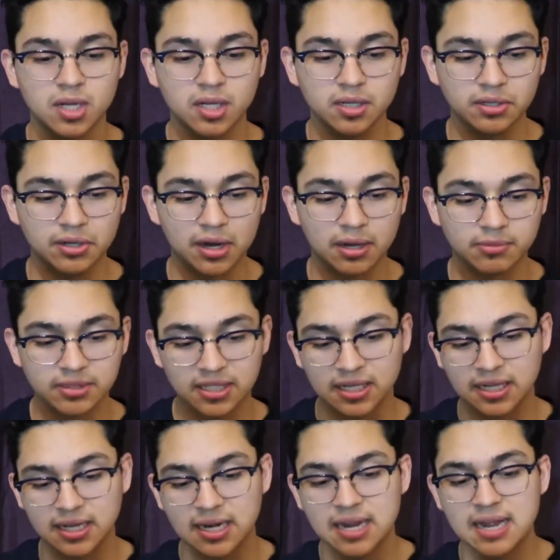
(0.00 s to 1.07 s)
You know what I'm
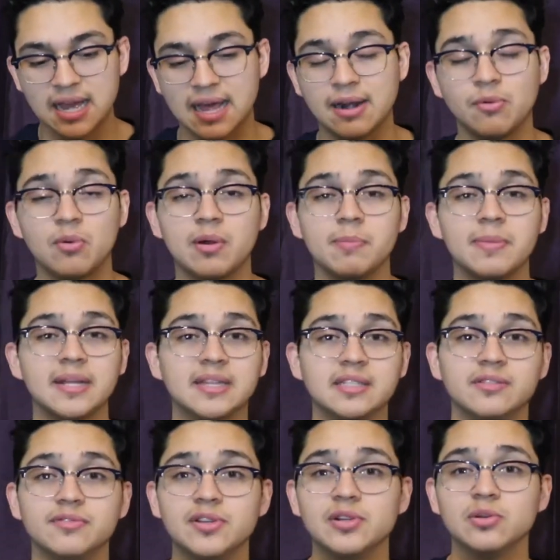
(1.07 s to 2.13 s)
saying? I didn't want to make this
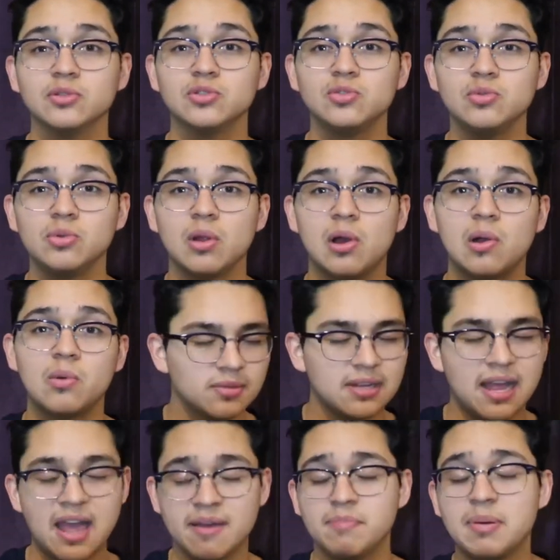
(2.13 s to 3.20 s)
video too long.
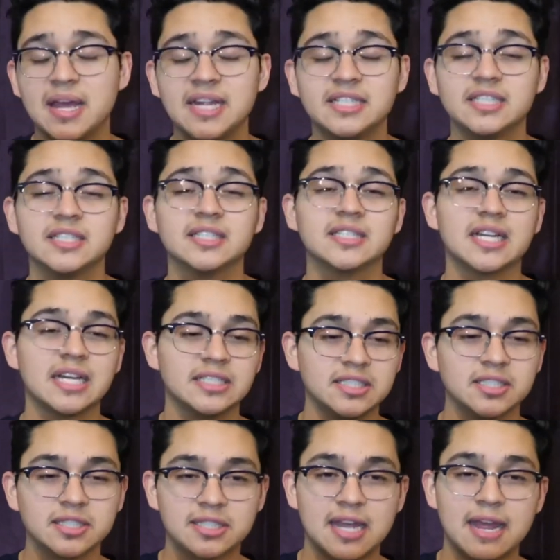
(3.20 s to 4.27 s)
Had patience. I
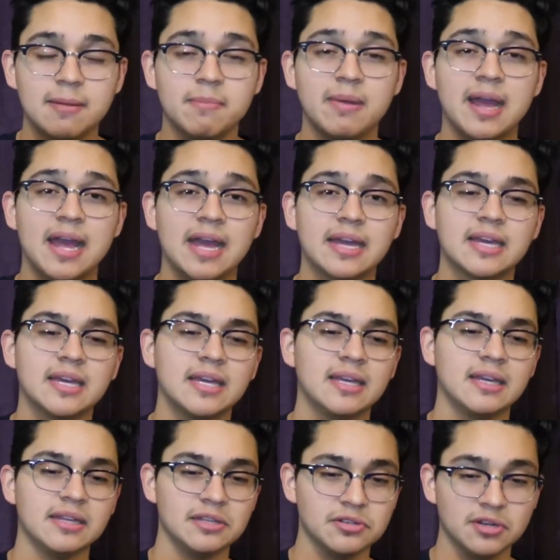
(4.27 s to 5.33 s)
just came back,
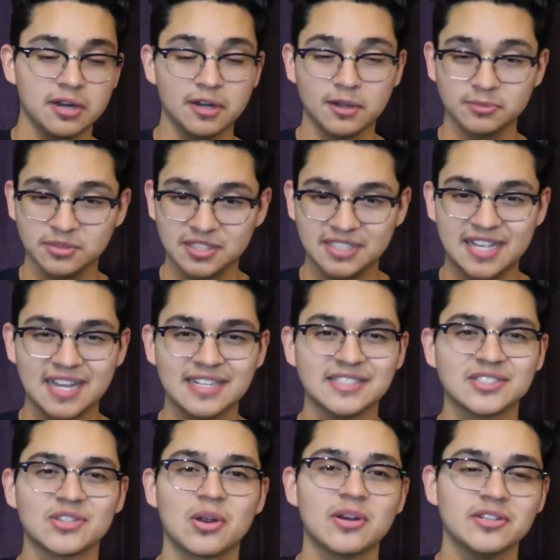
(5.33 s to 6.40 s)
you know, and I'm just getting
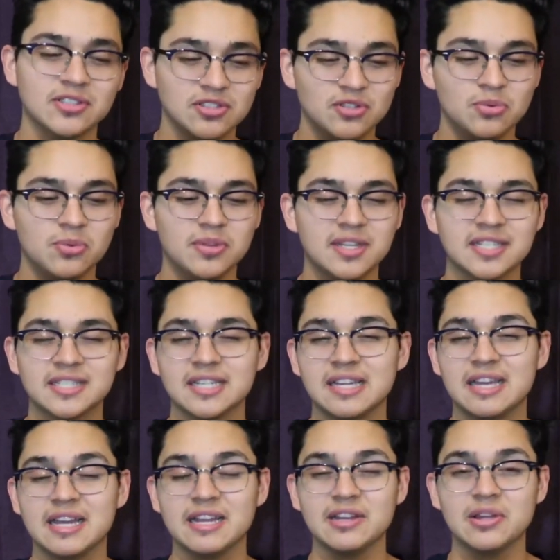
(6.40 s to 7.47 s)
started to doing this
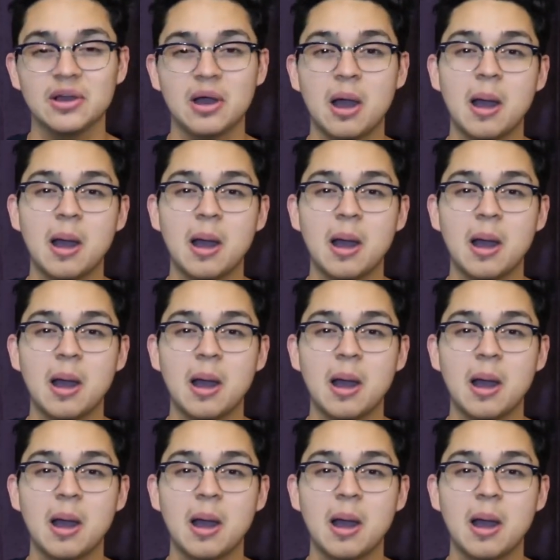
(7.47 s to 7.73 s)
again, y'all.